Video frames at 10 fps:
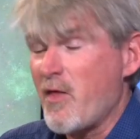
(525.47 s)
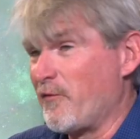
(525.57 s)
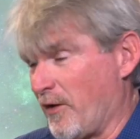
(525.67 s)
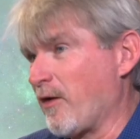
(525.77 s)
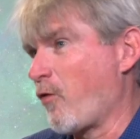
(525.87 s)

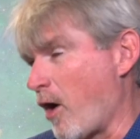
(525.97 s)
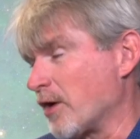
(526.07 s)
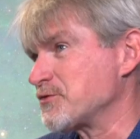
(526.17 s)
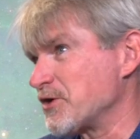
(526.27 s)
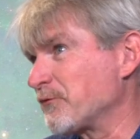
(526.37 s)
the
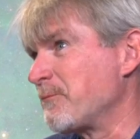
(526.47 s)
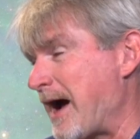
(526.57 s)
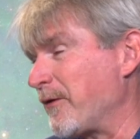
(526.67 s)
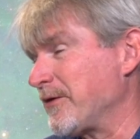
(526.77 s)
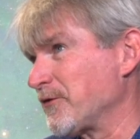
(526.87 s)
largest
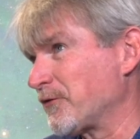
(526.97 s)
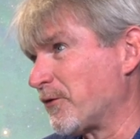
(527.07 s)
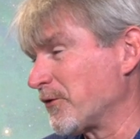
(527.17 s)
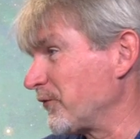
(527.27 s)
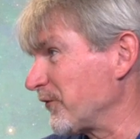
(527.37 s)
mountain in the
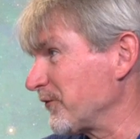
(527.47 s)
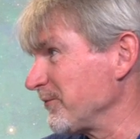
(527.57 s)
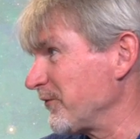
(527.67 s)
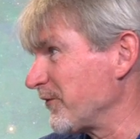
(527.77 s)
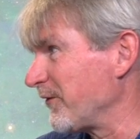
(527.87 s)
solar
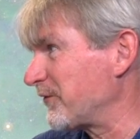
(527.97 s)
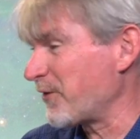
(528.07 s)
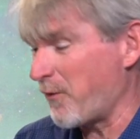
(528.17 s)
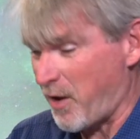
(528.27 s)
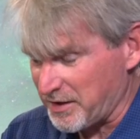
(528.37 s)
system, so let's
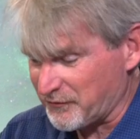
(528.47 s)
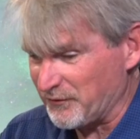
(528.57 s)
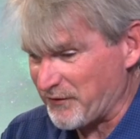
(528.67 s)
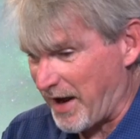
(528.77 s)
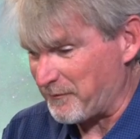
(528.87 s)
go hike to the
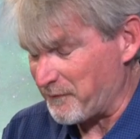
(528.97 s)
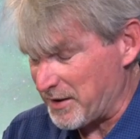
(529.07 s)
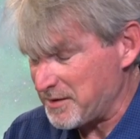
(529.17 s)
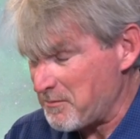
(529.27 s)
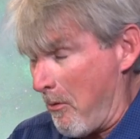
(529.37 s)
top of it.